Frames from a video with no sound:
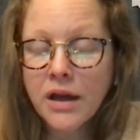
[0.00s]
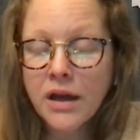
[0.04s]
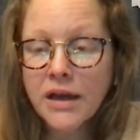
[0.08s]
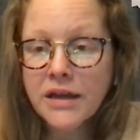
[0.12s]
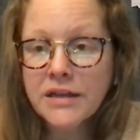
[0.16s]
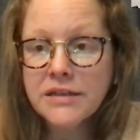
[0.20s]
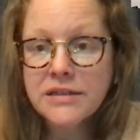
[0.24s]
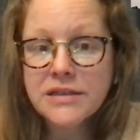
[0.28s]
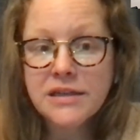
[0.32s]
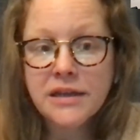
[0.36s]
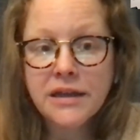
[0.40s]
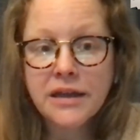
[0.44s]

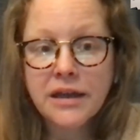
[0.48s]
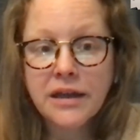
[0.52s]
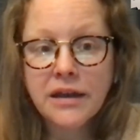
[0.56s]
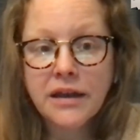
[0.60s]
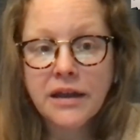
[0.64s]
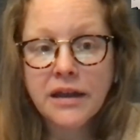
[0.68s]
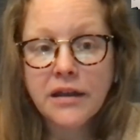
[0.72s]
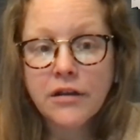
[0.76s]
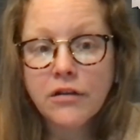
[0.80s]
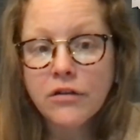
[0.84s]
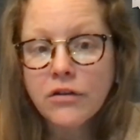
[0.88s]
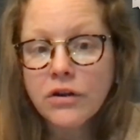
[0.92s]
and
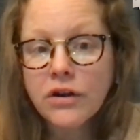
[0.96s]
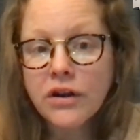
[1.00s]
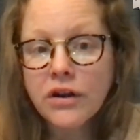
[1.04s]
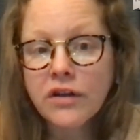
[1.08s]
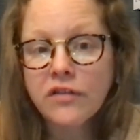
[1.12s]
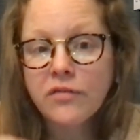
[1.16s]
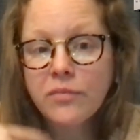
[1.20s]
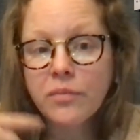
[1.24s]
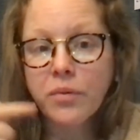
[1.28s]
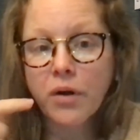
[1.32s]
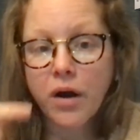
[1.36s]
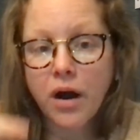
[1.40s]
did
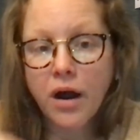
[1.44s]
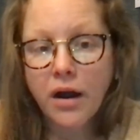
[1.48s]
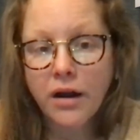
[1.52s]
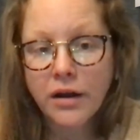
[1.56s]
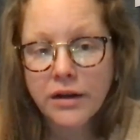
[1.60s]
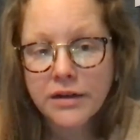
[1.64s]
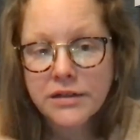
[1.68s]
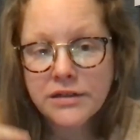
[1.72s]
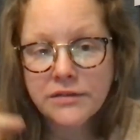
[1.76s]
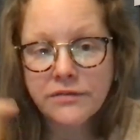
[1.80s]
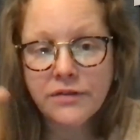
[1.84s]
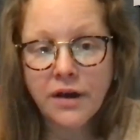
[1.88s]
iterative
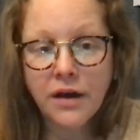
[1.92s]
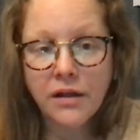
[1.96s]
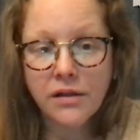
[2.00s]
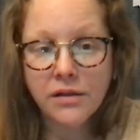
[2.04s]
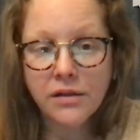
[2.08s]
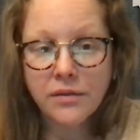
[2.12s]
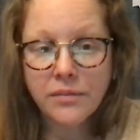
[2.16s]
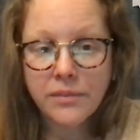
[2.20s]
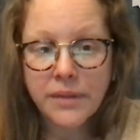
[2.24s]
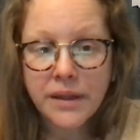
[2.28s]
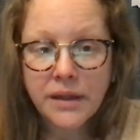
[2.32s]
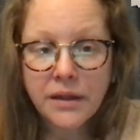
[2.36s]
product
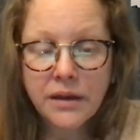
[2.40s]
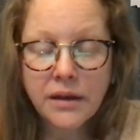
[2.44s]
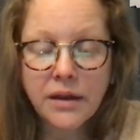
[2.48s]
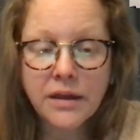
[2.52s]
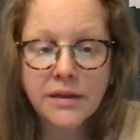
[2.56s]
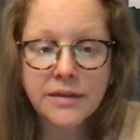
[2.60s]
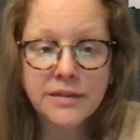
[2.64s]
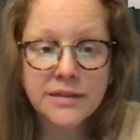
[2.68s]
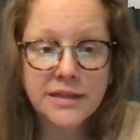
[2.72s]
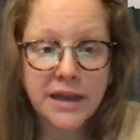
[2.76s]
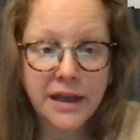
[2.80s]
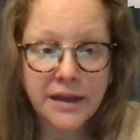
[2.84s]
development
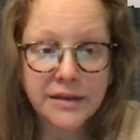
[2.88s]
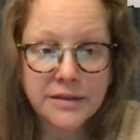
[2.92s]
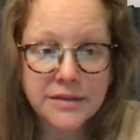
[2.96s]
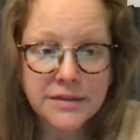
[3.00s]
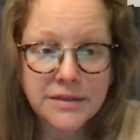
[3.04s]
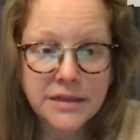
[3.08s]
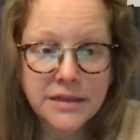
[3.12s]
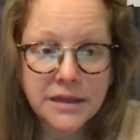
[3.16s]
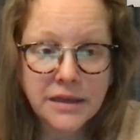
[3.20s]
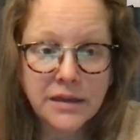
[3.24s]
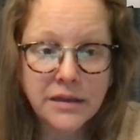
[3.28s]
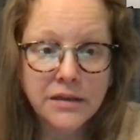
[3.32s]
and
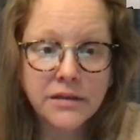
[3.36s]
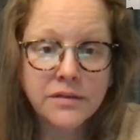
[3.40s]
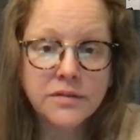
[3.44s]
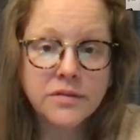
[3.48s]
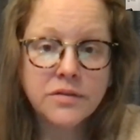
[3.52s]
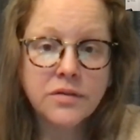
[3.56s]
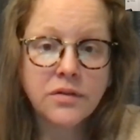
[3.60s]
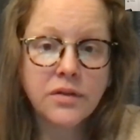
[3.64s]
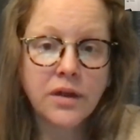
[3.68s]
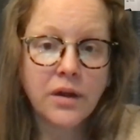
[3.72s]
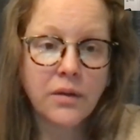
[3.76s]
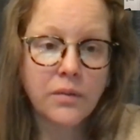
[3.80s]
testing
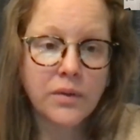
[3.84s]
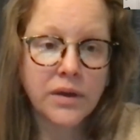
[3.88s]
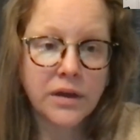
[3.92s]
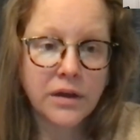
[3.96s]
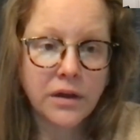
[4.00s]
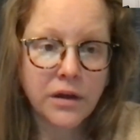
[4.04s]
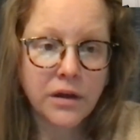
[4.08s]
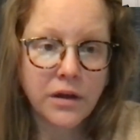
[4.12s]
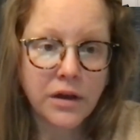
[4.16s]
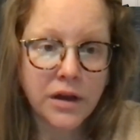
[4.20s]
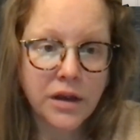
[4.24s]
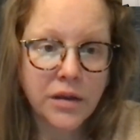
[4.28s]
so that we
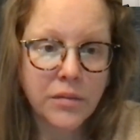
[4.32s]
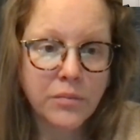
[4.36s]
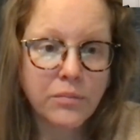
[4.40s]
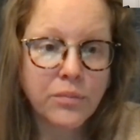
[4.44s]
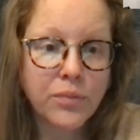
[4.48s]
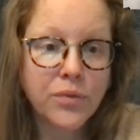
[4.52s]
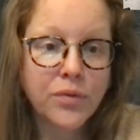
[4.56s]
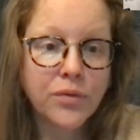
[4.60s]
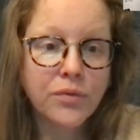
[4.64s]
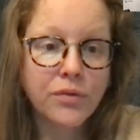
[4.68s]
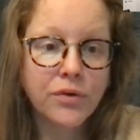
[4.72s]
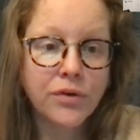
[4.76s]
could
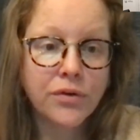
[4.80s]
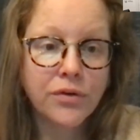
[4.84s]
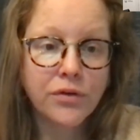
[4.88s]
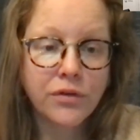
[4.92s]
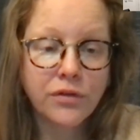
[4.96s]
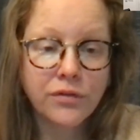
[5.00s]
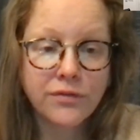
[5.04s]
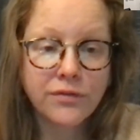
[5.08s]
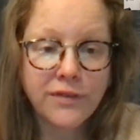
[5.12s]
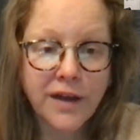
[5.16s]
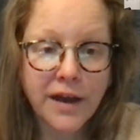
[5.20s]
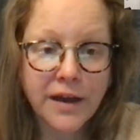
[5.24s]
improve